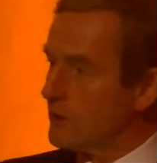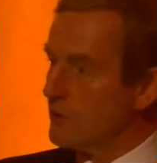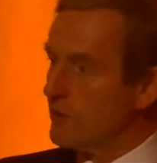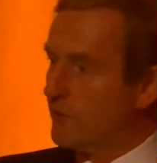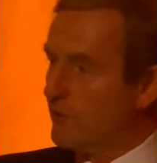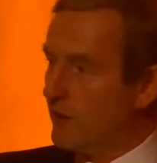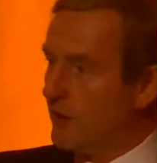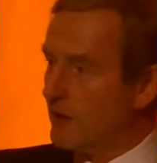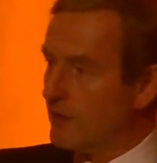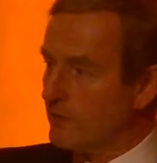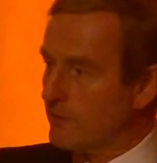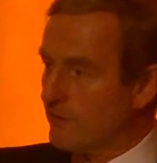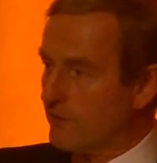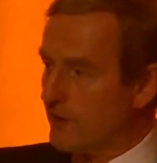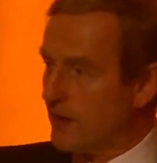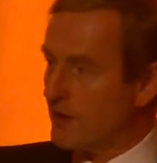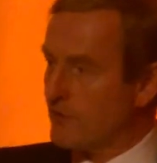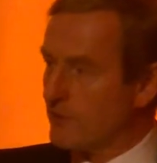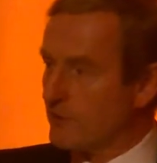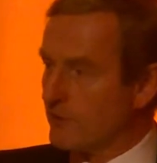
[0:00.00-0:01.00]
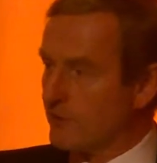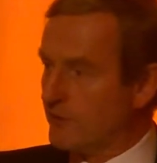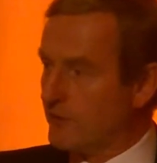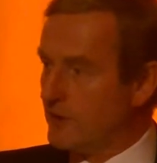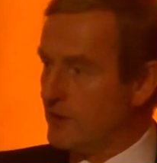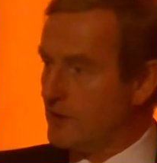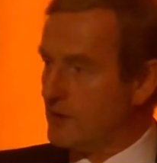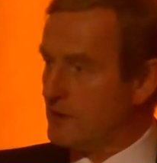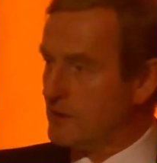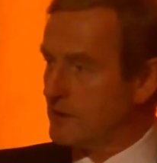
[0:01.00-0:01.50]
who fell in Flanders
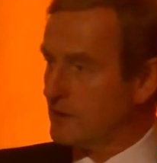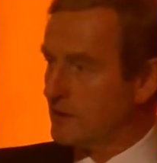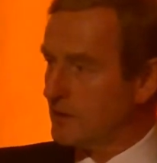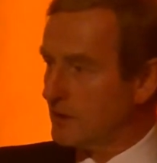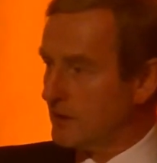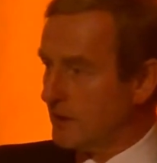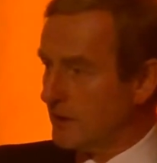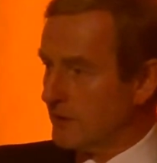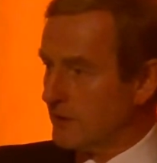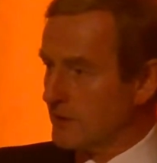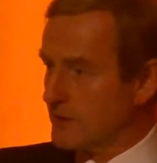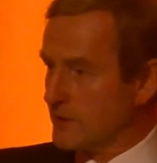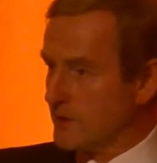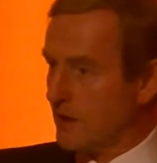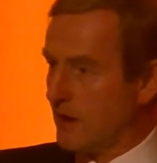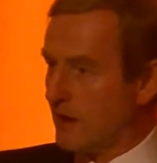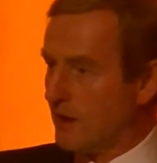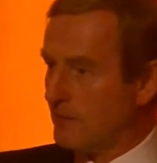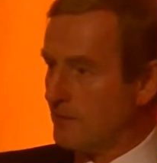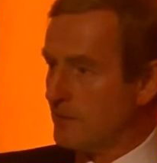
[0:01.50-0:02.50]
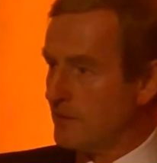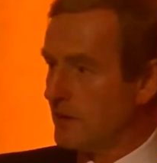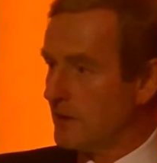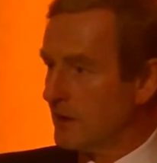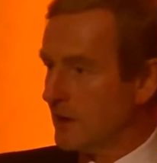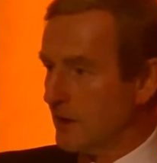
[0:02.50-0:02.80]
Field, in the Somme,